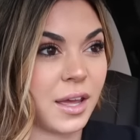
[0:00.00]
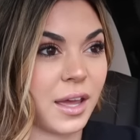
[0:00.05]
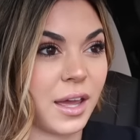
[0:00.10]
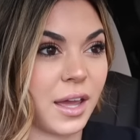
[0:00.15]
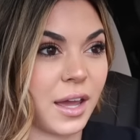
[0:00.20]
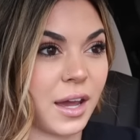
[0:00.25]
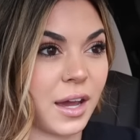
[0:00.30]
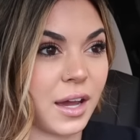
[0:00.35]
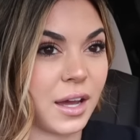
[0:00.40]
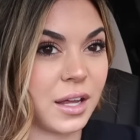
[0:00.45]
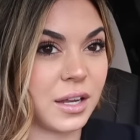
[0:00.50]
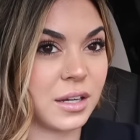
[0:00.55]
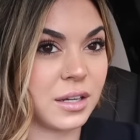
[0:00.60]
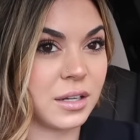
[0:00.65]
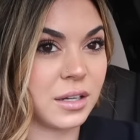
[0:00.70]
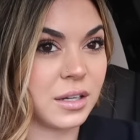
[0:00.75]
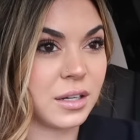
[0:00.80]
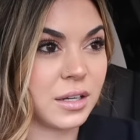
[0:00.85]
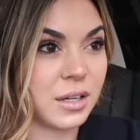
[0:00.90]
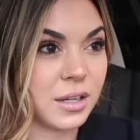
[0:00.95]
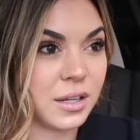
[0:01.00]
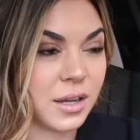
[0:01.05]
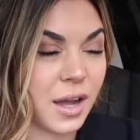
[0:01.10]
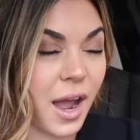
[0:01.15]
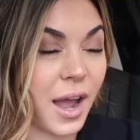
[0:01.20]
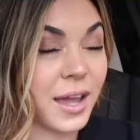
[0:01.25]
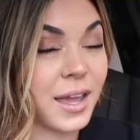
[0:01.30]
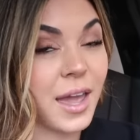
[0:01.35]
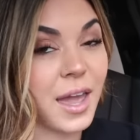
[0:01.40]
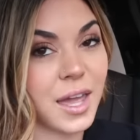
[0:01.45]
and
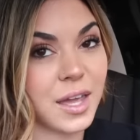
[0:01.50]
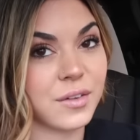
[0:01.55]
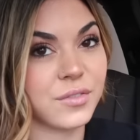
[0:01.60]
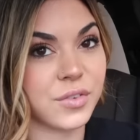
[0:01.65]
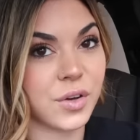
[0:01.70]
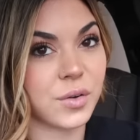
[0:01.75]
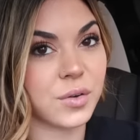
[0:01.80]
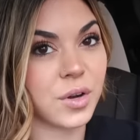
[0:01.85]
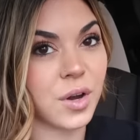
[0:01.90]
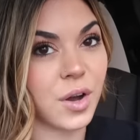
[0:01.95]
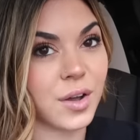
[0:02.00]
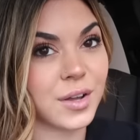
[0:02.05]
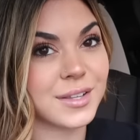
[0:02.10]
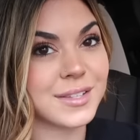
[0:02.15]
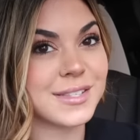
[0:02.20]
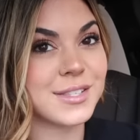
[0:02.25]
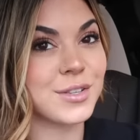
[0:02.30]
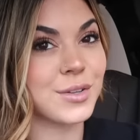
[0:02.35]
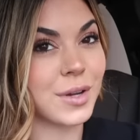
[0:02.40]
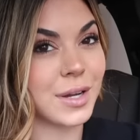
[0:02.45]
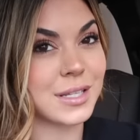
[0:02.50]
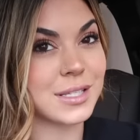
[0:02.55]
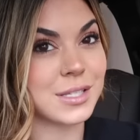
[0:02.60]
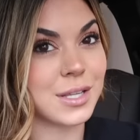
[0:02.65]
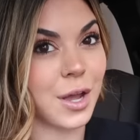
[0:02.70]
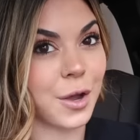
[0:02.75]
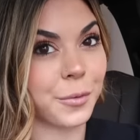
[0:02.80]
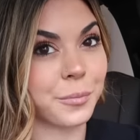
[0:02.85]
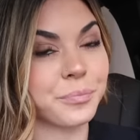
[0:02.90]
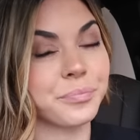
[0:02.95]
I hate phone calls, you guys
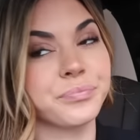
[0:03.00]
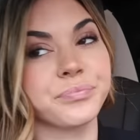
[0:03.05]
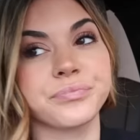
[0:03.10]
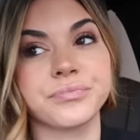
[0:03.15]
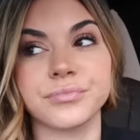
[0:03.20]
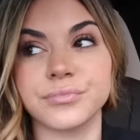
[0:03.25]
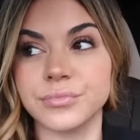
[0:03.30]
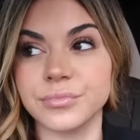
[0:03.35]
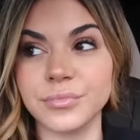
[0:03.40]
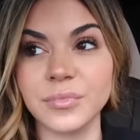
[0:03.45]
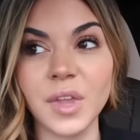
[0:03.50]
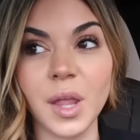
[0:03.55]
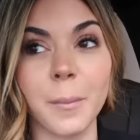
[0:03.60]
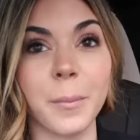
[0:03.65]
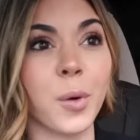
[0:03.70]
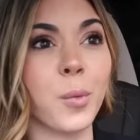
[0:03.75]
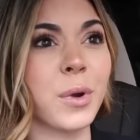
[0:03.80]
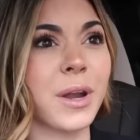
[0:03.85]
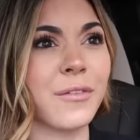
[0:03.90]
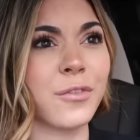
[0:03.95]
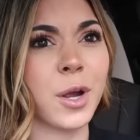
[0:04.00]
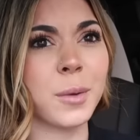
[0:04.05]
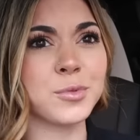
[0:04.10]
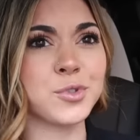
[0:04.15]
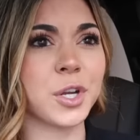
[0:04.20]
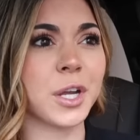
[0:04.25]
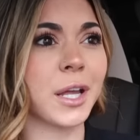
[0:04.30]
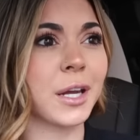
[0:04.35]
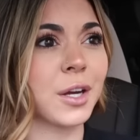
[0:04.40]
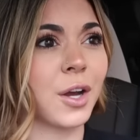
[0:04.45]
know. But whenever I'm
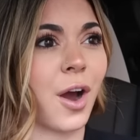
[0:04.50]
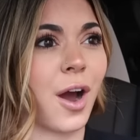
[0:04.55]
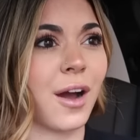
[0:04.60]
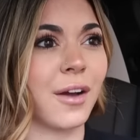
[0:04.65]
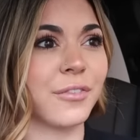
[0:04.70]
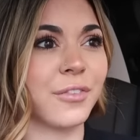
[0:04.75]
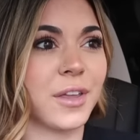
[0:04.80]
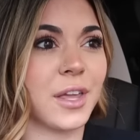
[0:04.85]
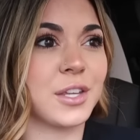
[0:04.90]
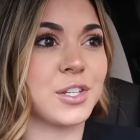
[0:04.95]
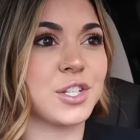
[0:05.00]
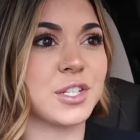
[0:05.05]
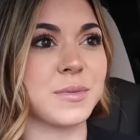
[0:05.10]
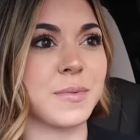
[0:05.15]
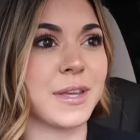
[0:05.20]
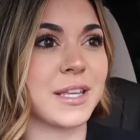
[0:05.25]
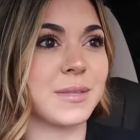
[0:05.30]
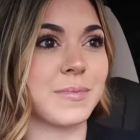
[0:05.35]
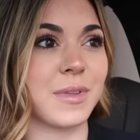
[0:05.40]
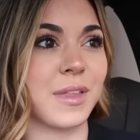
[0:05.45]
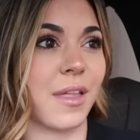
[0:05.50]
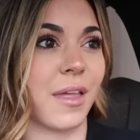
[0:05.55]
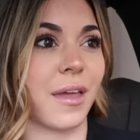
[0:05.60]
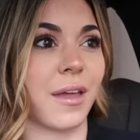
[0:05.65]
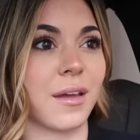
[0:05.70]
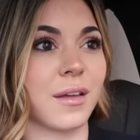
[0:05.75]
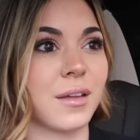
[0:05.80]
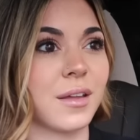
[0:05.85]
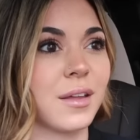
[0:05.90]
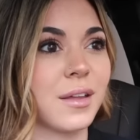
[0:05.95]
drinking coffee, it just makes me
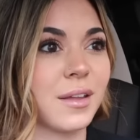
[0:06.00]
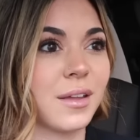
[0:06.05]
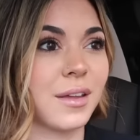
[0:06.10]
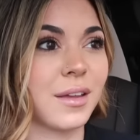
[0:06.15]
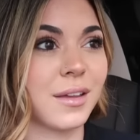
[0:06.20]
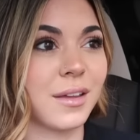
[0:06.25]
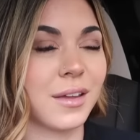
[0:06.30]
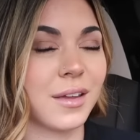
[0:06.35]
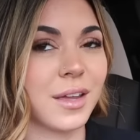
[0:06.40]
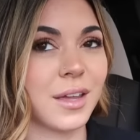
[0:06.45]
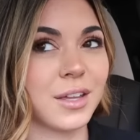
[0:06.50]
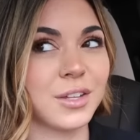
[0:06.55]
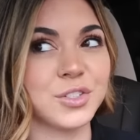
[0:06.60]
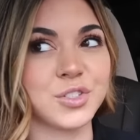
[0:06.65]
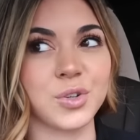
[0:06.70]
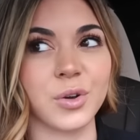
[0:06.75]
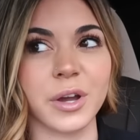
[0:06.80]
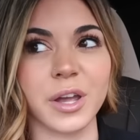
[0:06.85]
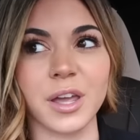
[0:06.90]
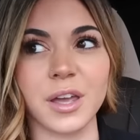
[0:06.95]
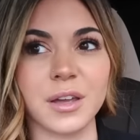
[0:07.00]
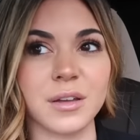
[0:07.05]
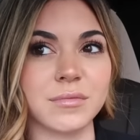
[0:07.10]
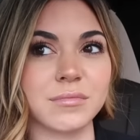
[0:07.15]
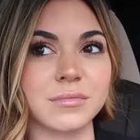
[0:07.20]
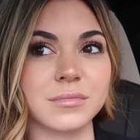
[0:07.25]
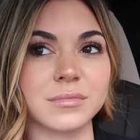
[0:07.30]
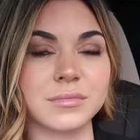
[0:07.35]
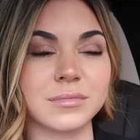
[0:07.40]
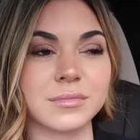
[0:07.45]
like enjoy it.
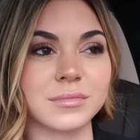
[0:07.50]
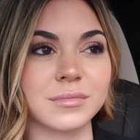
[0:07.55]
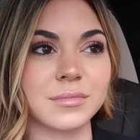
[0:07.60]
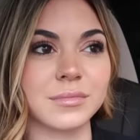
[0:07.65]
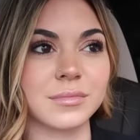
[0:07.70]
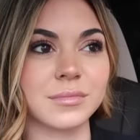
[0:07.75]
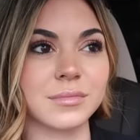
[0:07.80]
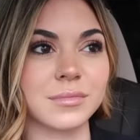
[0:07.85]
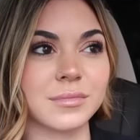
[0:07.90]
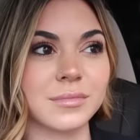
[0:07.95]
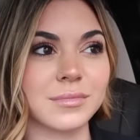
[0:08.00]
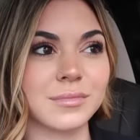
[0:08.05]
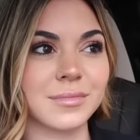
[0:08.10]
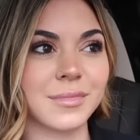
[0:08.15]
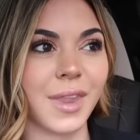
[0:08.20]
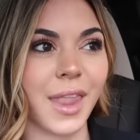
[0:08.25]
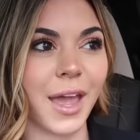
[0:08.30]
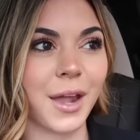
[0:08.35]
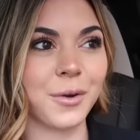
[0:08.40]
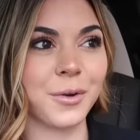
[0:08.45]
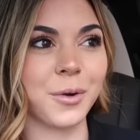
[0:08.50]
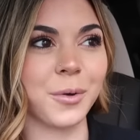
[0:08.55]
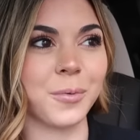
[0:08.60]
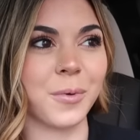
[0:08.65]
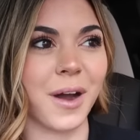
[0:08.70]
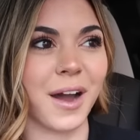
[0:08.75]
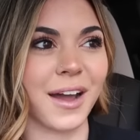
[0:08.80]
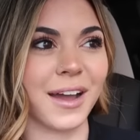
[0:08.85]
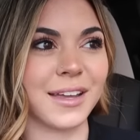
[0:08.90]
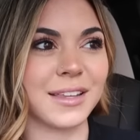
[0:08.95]
I don't know
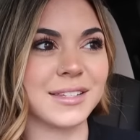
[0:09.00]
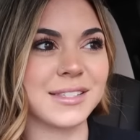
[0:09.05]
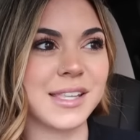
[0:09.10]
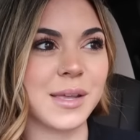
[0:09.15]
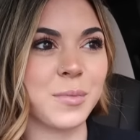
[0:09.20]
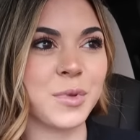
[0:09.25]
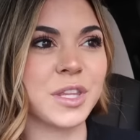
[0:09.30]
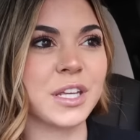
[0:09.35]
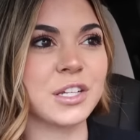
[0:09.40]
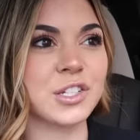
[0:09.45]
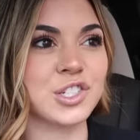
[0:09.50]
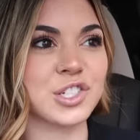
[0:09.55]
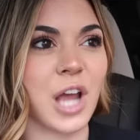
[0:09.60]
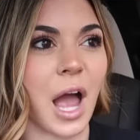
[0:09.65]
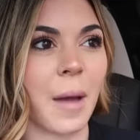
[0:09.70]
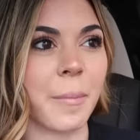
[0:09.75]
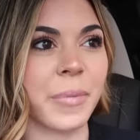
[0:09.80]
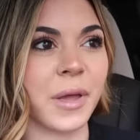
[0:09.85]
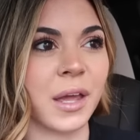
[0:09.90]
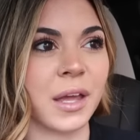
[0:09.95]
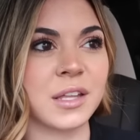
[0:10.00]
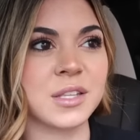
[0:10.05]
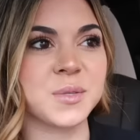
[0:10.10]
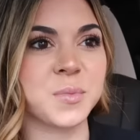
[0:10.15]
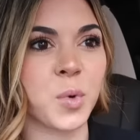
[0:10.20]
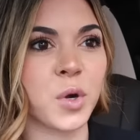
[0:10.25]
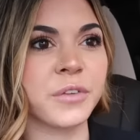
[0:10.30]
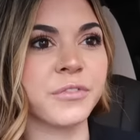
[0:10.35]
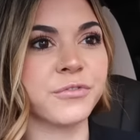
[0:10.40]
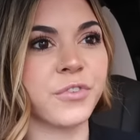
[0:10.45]
why. Same with like shopping. It's
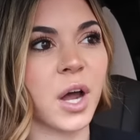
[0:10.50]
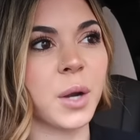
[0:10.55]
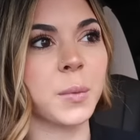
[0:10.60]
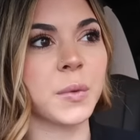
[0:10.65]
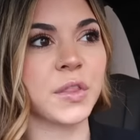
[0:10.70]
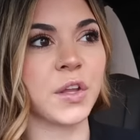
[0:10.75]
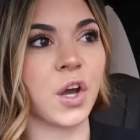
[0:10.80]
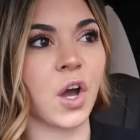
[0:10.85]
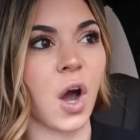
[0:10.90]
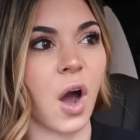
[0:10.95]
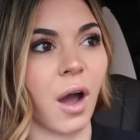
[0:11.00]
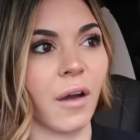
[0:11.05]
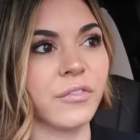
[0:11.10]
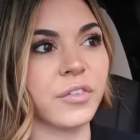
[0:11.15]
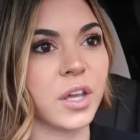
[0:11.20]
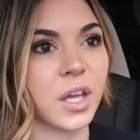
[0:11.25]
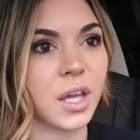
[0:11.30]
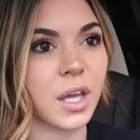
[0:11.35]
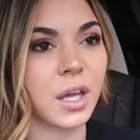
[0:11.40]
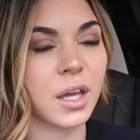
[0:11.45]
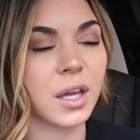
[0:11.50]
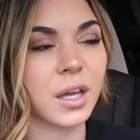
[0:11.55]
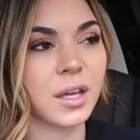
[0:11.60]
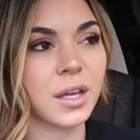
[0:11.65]
more fun with the coffee.